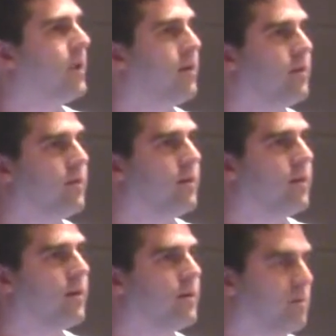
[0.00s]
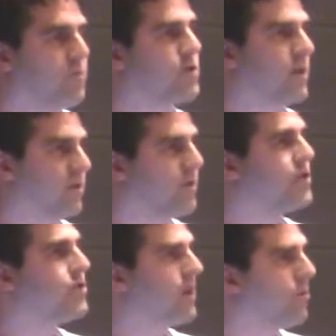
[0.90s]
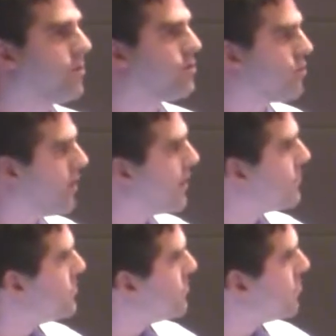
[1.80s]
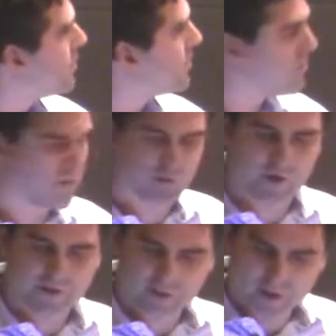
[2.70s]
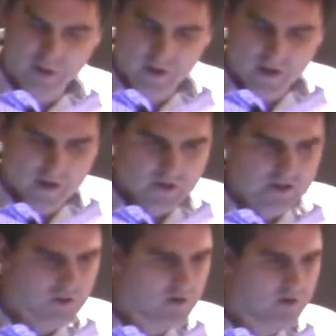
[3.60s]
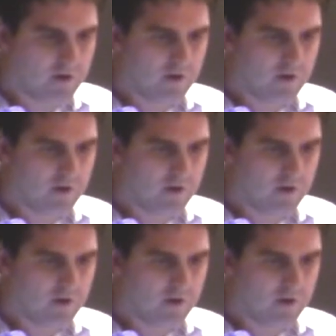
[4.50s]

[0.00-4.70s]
in a particular issue that we were trying to address. So